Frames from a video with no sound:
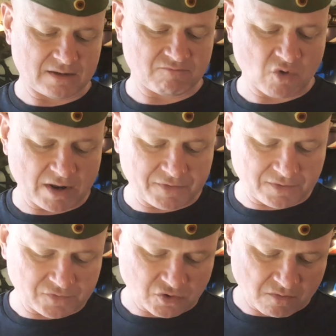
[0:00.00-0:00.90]
Whatever
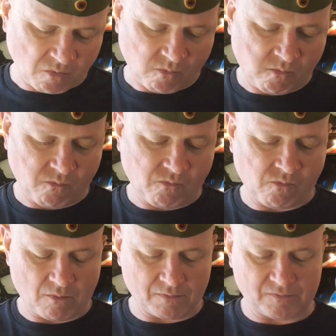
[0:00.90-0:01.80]
they've done
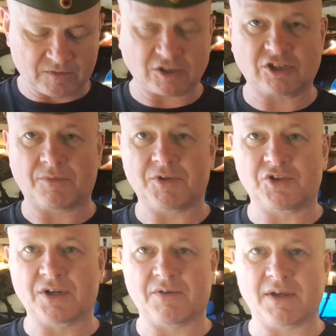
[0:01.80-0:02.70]
to stop the
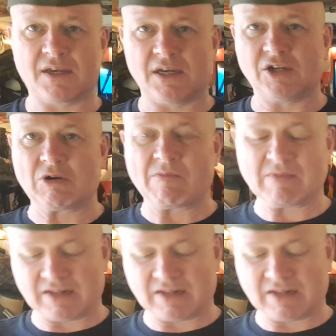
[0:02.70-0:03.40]
trigger engaging,